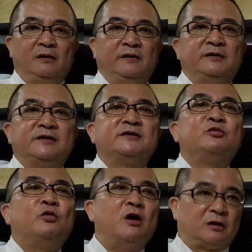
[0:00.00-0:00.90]
this
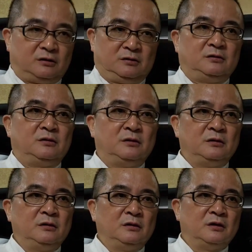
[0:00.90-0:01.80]
is wrong.
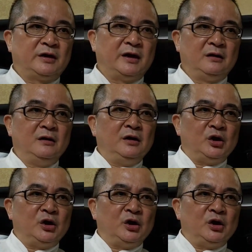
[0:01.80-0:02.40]
Okay?